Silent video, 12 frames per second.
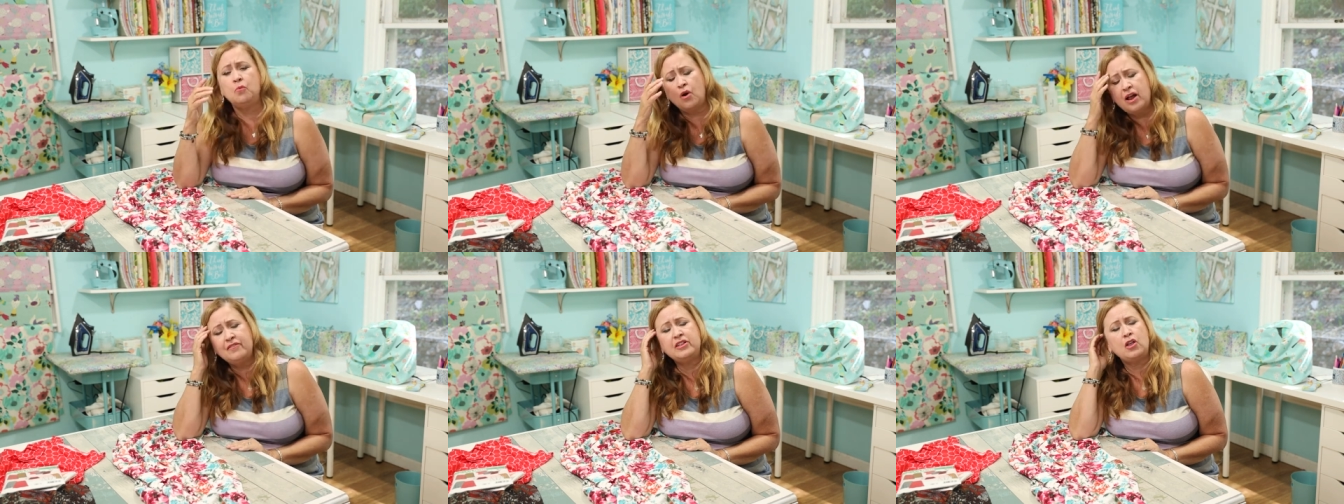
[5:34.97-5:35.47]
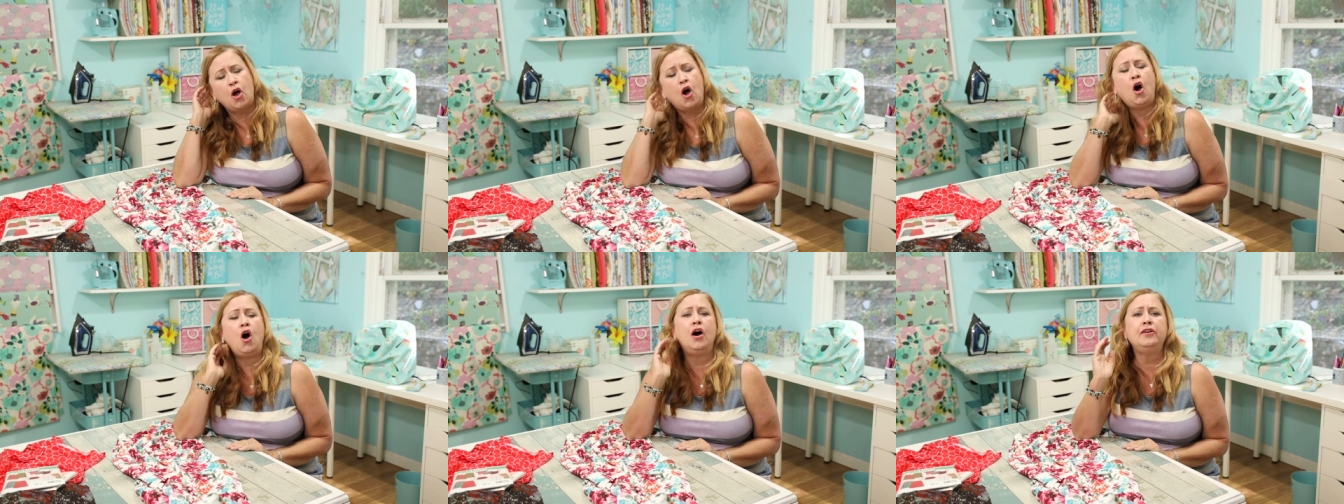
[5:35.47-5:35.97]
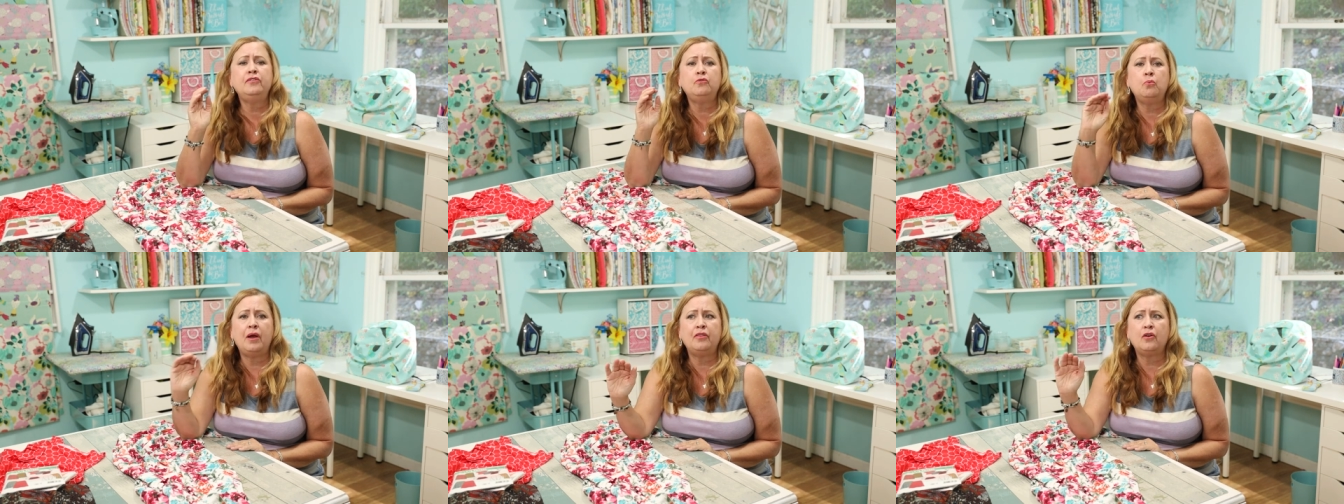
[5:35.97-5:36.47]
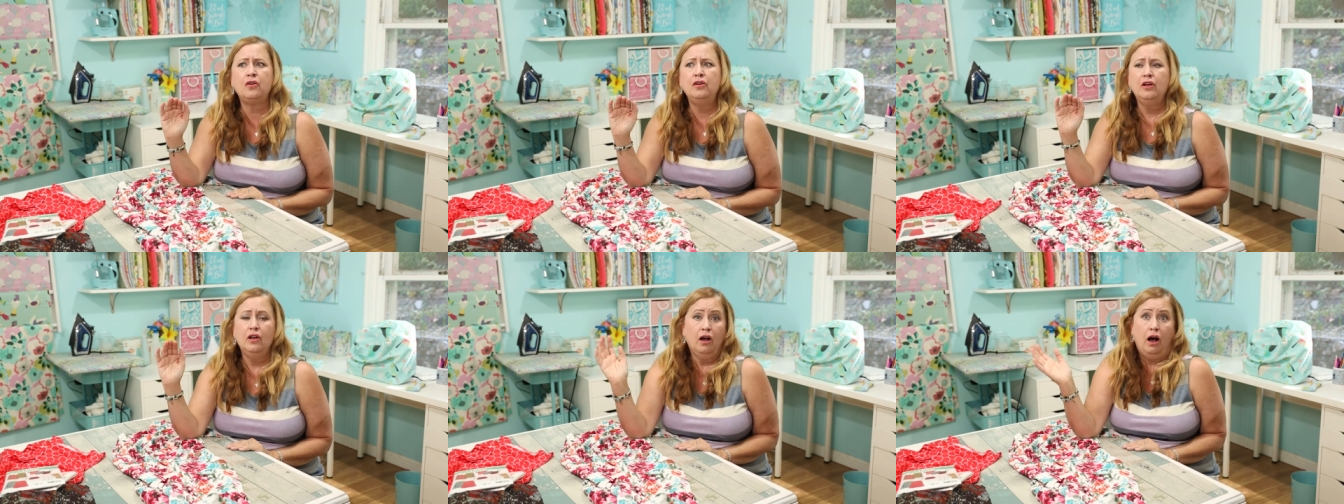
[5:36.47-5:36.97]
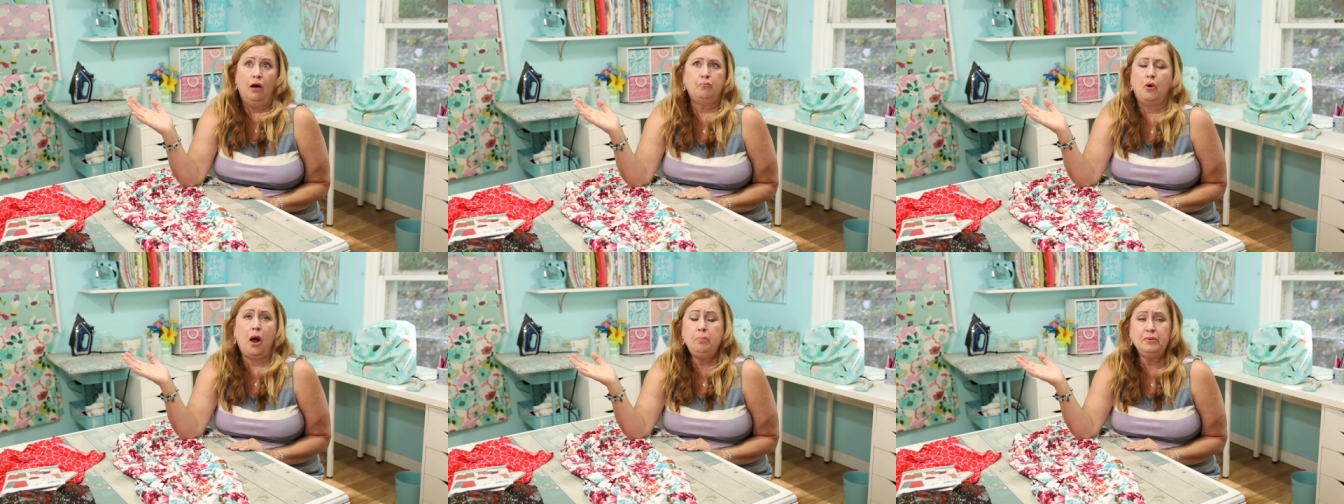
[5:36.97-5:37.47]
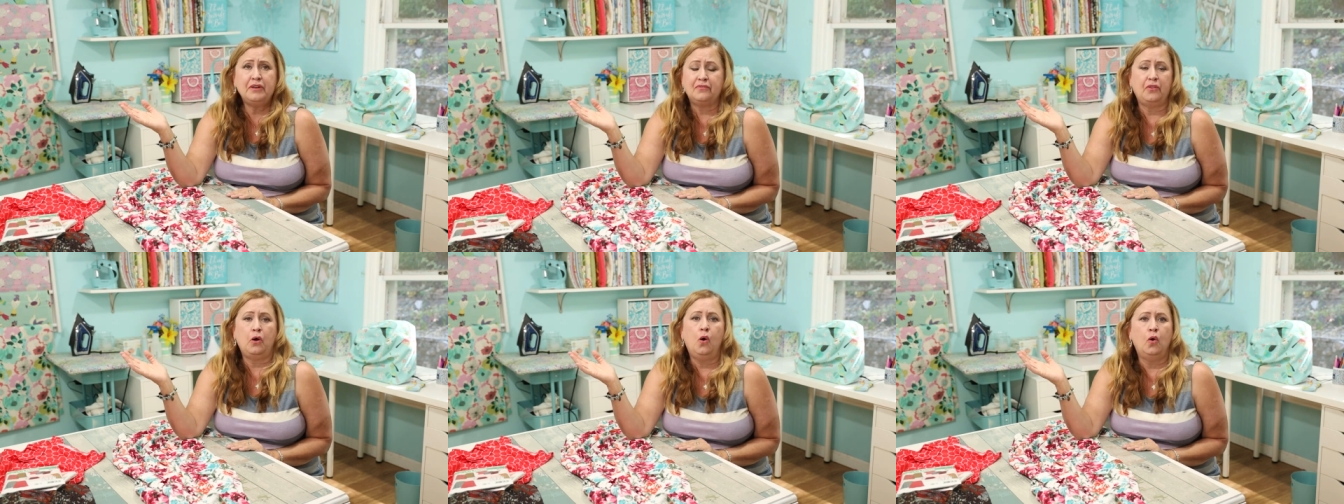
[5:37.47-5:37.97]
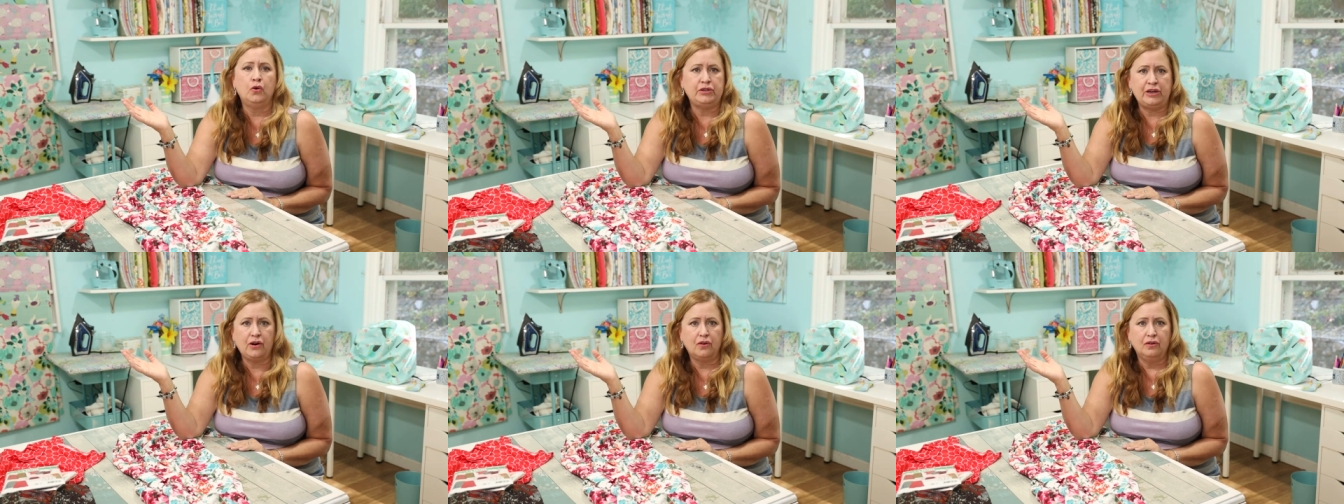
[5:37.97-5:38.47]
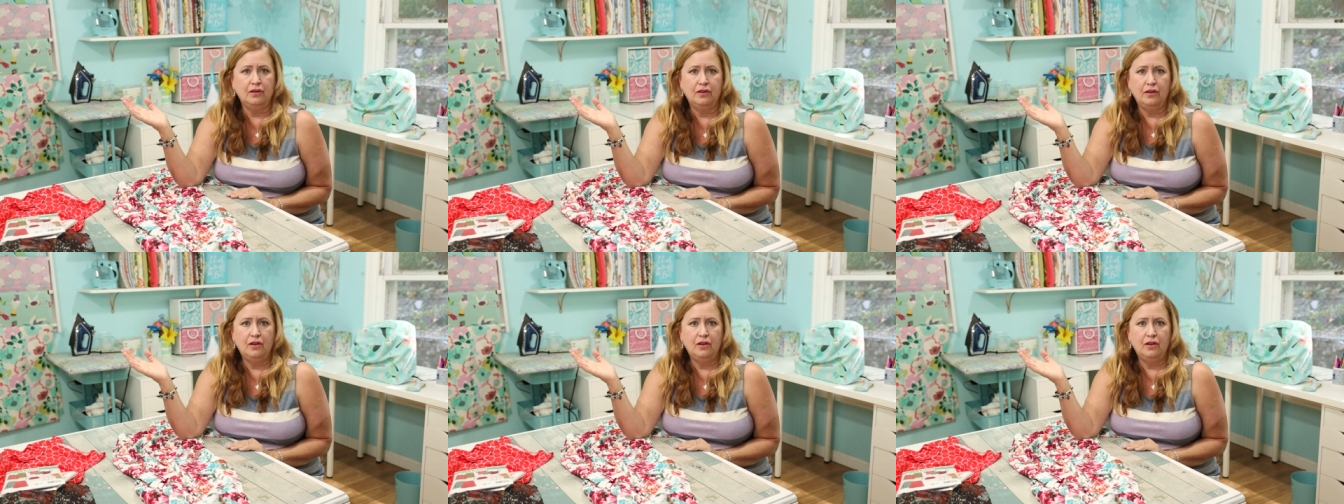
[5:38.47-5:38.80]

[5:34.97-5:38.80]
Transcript: and we're having the hottest weather probably of the whole year.